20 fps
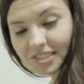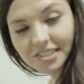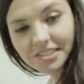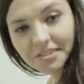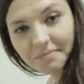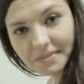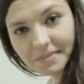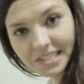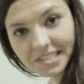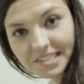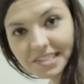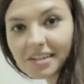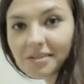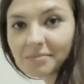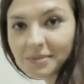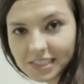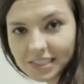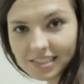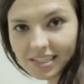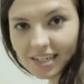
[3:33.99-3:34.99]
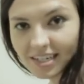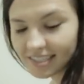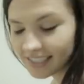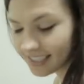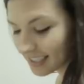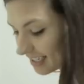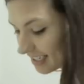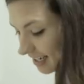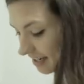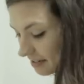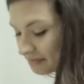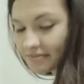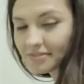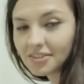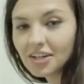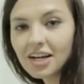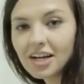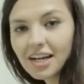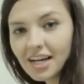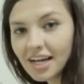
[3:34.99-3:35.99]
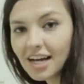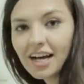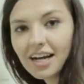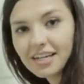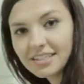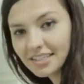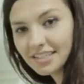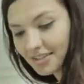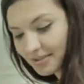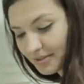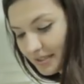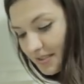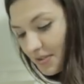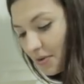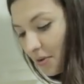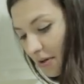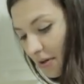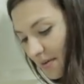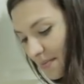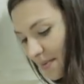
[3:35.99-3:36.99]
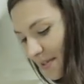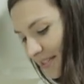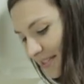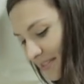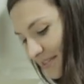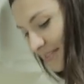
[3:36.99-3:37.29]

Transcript: except this time it's not decaf. I know, it's horrible.